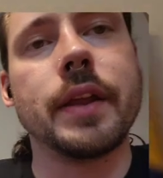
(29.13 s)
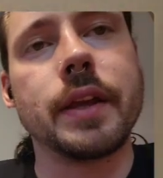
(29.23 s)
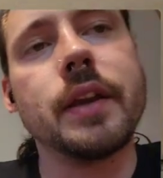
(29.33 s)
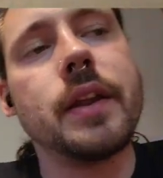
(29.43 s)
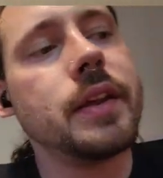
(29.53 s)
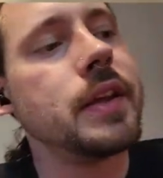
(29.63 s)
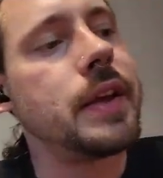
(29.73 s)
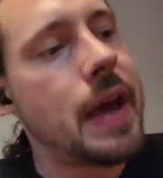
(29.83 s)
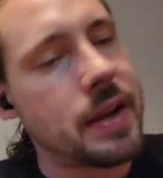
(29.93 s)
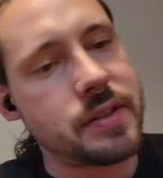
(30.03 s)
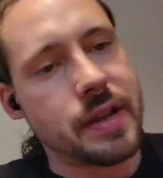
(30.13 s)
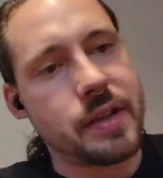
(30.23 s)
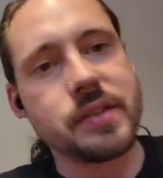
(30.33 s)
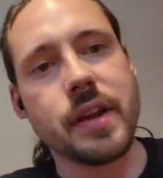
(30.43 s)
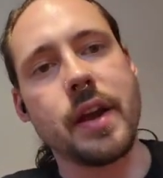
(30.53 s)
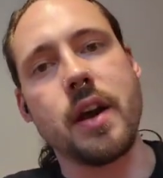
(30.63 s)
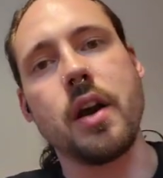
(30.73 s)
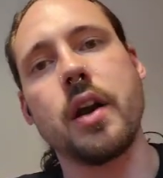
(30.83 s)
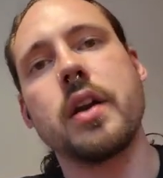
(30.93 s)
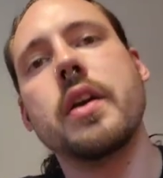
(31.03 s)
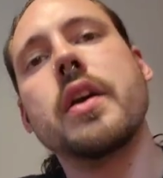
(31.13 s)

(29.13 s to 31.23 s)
like an EX SIR,